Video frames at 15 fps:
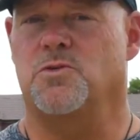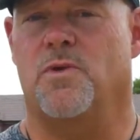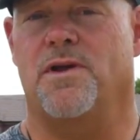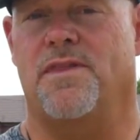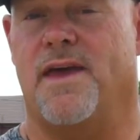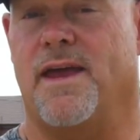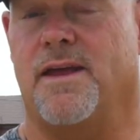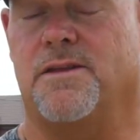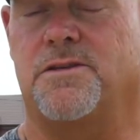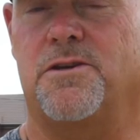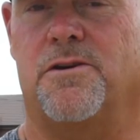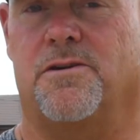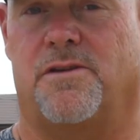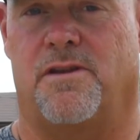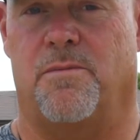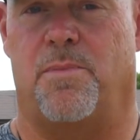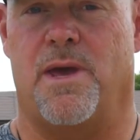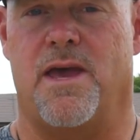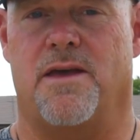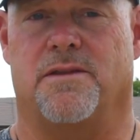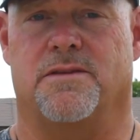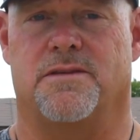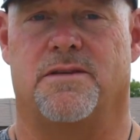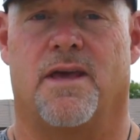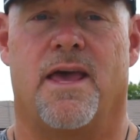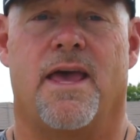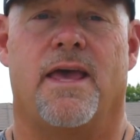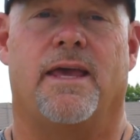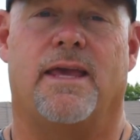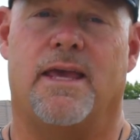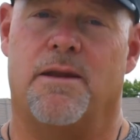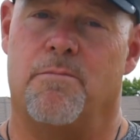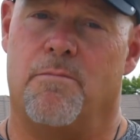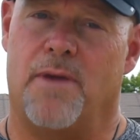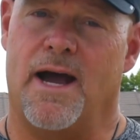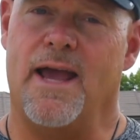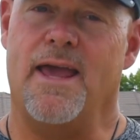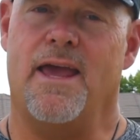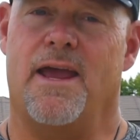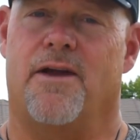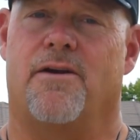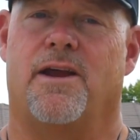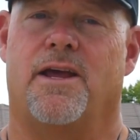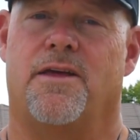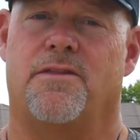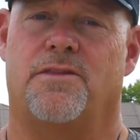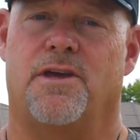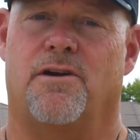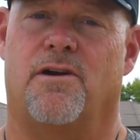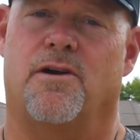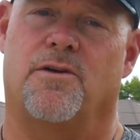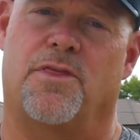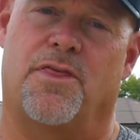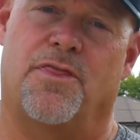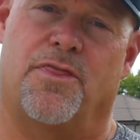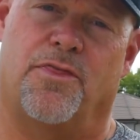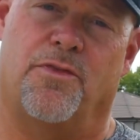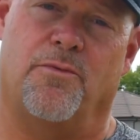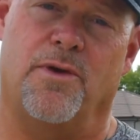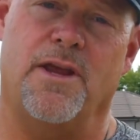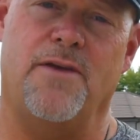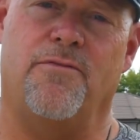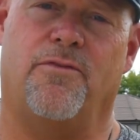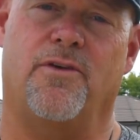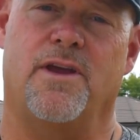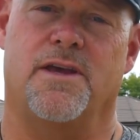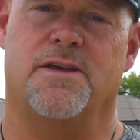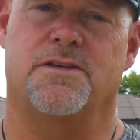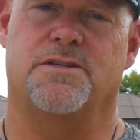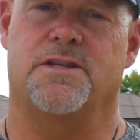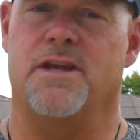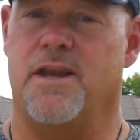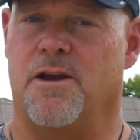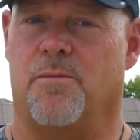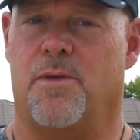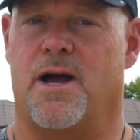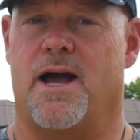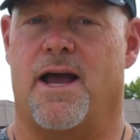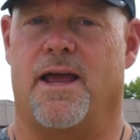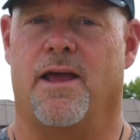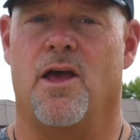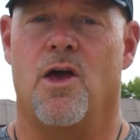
where the answer depends. In my area, there are three F R I As nearby,